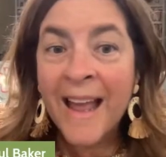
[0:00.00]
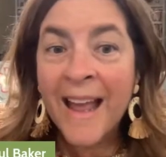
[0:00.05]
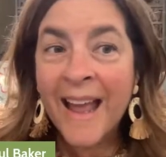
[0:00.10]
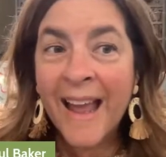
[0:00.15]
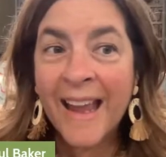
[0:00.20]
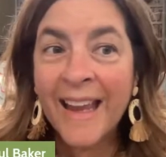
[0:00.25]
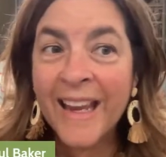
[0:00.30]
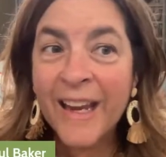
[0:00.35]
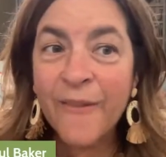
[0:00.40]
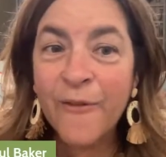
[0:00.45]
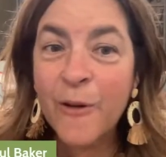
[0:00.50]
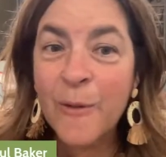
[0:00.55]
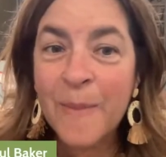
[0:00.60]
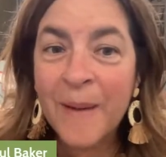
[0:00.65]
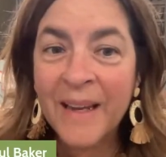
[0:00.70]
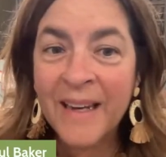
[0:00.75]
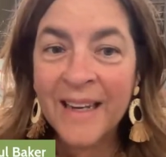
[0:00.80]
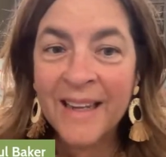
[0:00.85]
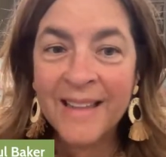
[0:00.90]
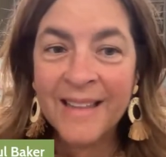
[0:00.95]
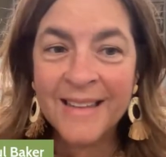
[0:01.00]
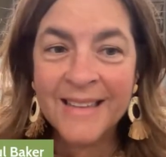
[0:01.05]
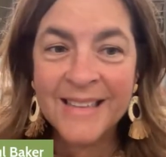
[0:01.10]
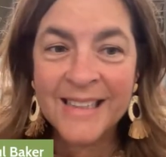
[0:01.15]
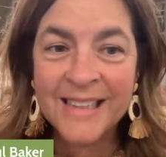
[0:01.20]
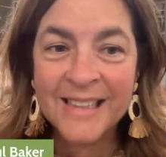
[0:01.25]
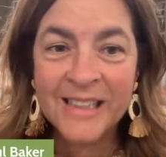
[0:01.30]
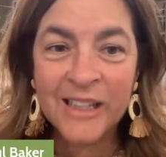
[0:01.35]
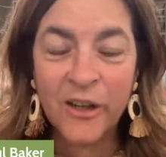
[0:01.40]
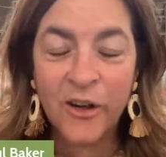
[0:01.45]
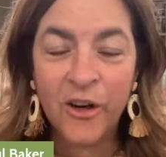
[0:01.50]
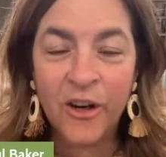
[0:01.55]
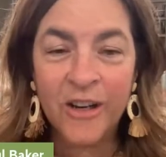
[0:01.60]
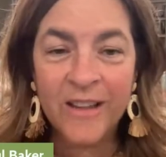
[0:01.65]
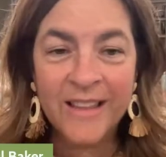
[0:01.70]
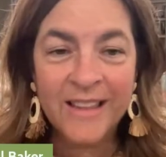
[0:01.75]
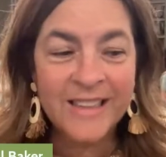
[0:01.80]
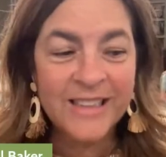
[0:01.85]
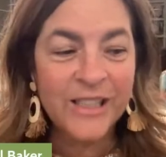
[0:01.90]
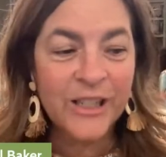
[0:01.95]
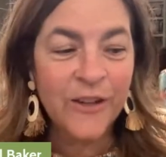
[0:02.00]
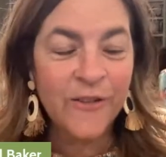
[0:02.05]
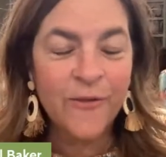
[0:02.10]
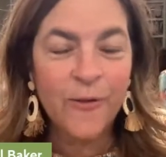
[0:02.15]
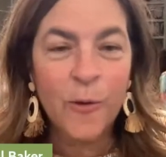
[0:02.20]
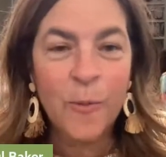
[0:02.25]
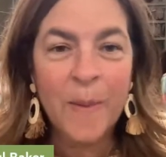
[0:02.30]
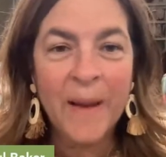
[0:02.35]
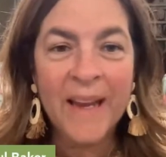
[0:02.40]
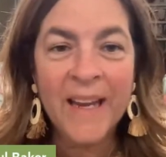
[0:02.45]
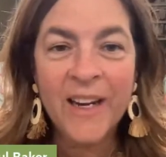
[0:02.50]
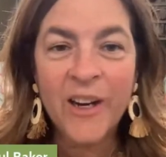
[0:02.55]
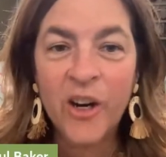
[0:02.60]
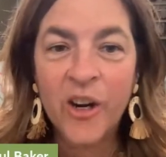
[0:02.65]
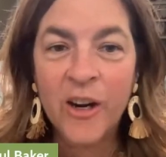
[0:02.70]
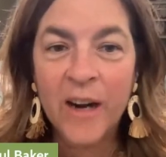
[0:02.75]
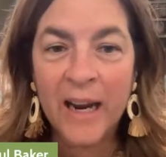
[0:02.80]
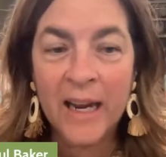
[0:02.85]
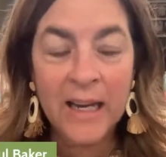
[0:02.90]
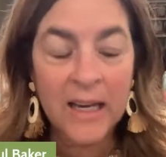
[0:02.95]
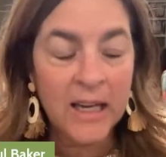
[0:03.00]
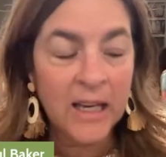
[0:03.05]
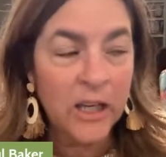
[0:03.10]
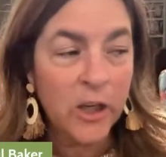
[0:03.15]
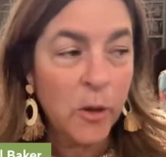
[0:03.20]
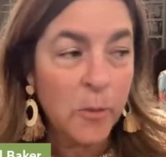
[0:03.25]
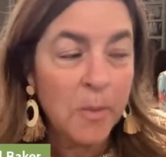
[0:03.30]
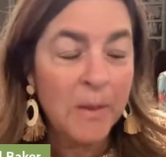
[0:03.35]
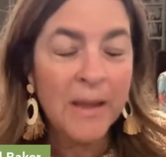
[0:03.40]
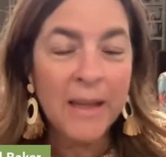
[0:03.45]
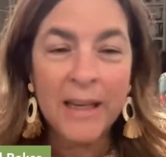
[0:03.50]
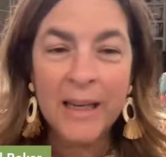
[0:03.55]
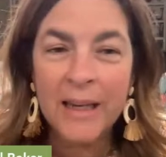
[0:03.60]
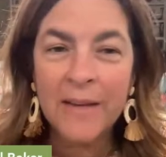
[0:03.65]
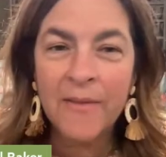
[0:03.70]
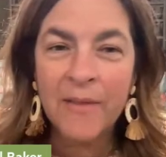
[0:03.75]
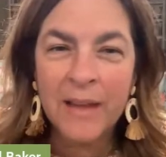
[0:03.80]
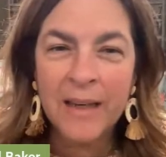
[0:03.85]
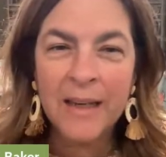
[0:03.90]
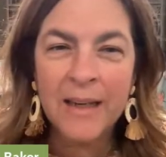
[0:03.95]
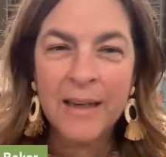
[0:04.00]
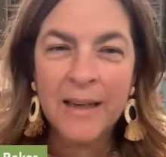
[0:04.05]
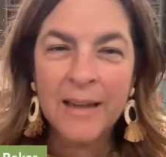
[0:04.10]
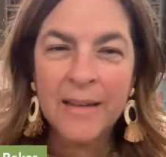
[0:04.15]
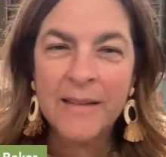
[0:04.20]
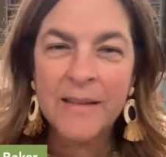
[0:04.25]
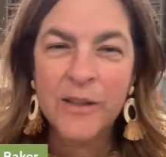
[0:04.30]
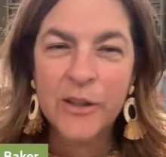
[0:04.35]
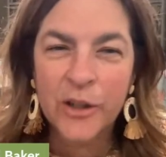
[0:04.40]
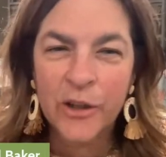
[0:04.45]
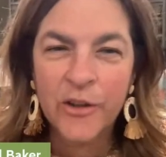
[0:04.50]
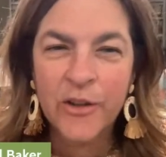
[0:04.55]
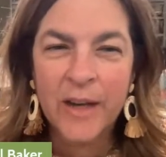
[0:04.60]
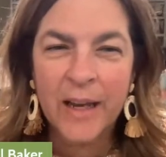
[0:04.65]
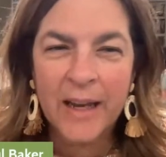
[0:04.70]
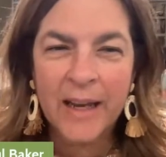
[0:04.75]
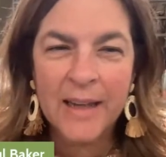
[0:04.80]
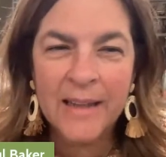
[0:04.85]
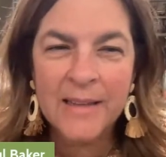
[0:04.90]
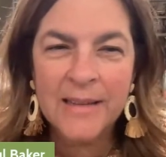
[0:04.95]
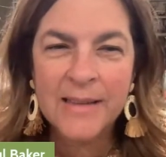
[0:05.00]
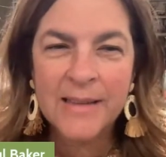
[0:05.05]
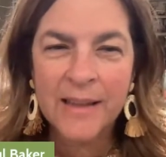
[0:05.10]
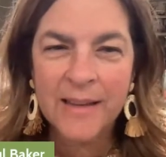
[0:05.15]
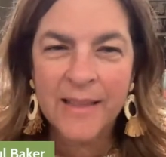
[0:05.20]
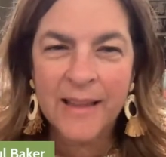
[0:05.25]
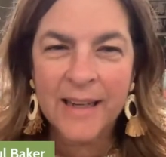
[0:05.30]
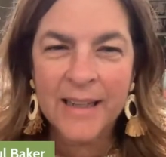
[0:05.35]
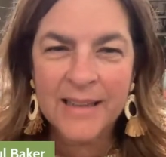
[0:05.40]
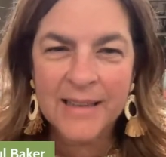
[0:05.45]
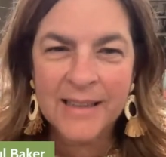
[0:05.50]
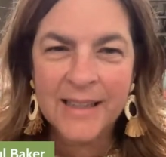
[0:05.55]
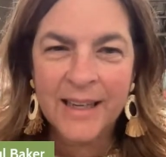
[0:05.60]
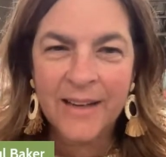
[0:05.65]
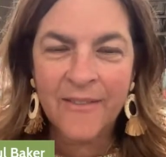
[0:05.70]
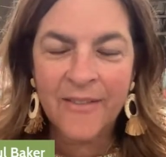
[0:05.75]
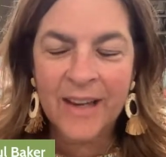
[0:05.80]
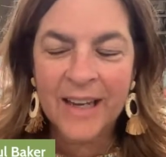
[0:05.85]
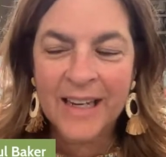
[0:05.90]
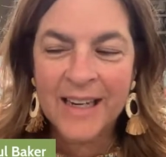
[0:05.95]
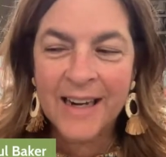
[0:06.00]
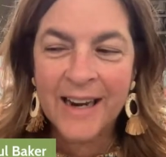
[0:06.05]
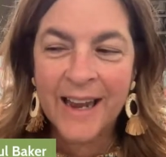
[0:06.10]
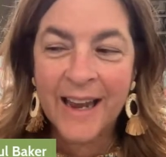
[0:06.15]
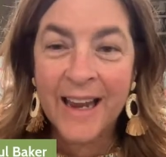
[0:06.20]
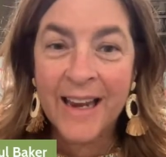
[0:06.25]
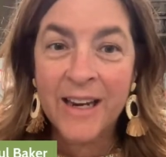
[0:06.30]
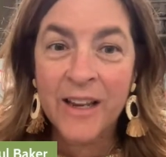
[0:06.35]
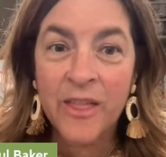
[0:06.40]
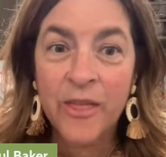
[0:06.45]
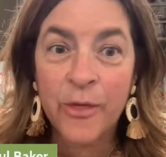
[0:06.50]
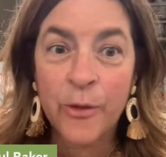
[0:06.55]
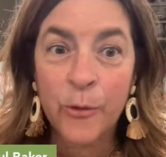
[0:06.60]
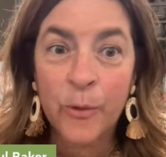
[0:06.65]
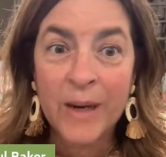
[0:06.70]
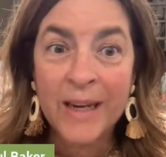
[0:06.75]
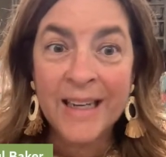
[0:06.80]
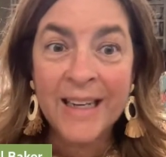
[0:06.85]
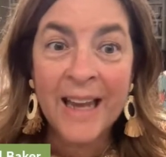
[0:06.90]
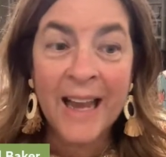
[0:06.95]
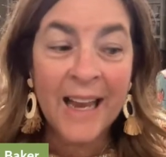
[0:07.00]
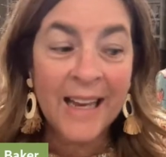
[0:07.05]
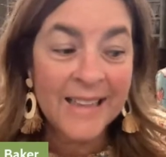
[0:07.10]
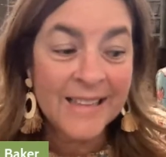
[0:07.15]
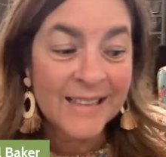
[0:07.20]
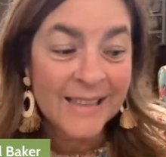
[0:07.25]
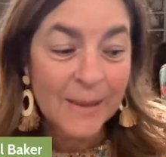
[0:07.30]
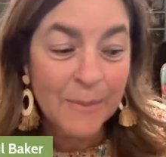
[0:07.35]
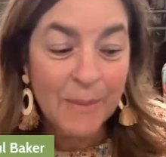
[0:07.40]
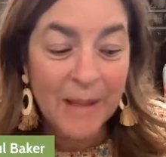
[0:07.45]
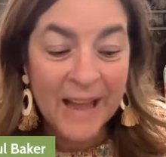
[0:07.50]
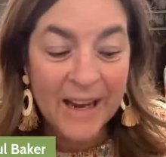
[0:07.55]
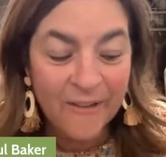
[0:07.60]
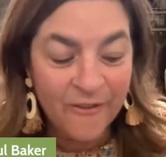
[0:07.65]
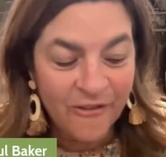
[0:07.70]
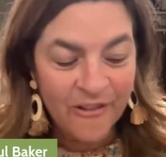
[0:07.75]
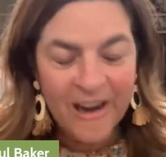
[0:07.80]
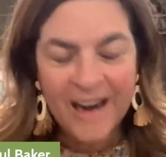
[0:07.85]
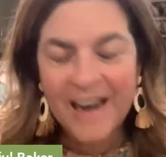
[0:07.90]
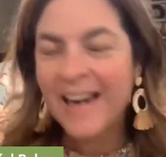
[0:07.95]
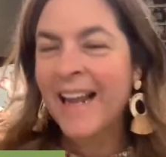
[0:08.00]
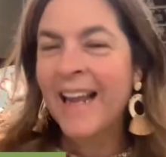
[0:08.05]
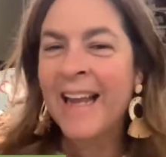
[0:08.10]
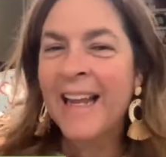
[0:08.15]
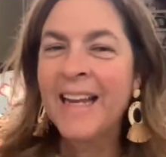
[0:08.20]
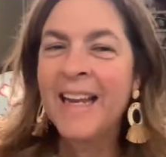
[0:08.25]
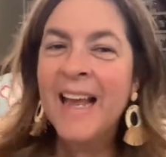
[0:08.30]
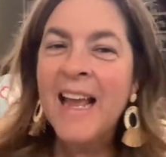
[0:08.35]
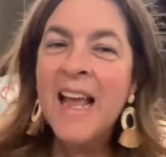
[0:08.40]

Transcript: Hey, everybody, this is Lauren, the Cheerful Baker. And can you believe that it is 2 days to Thanksgiving and 3 days to Black Friday?